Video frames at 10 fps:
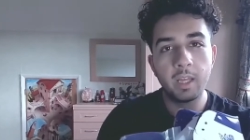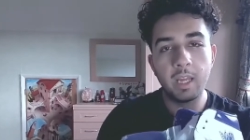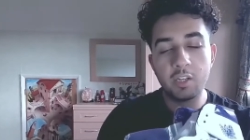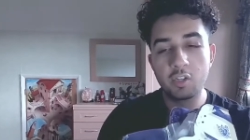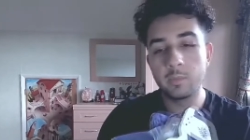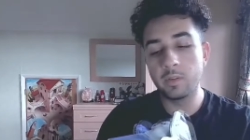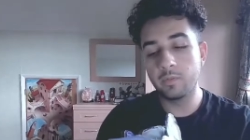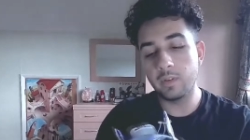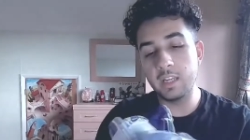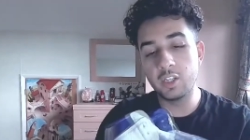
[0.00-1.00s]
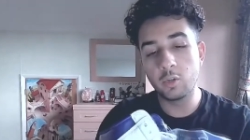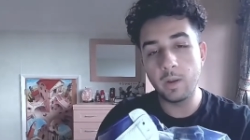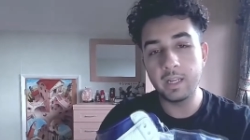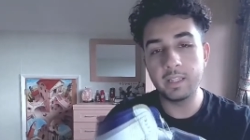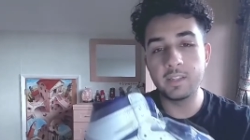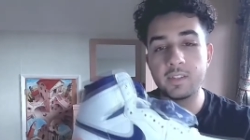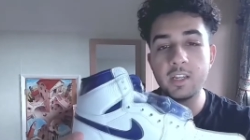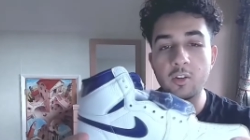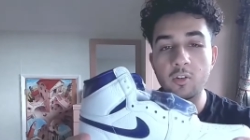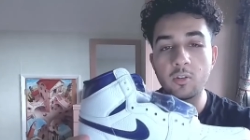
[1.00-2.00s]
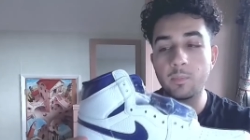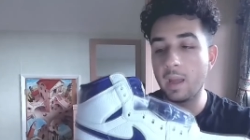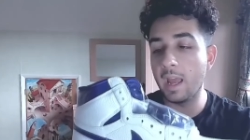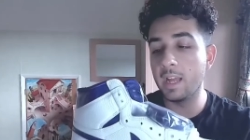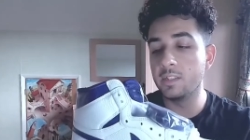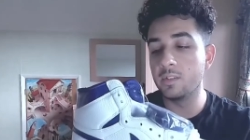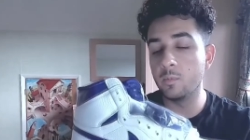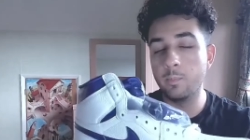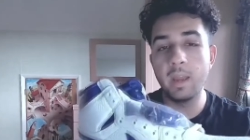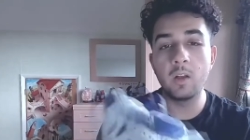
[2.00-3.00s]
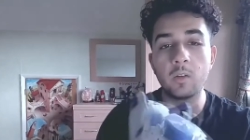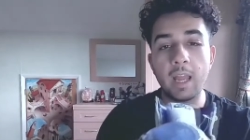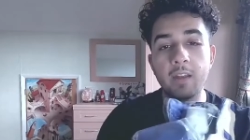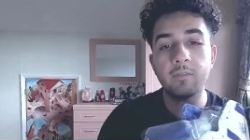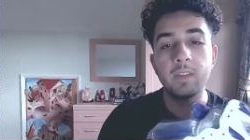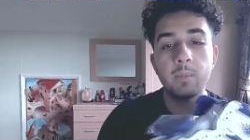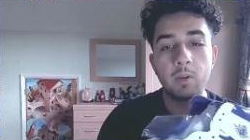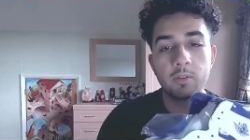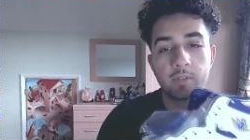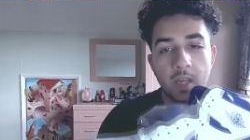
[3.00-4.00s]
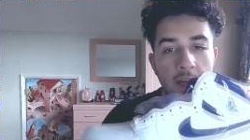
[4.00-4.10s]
in terms of integrating the sneaker heads, male and females,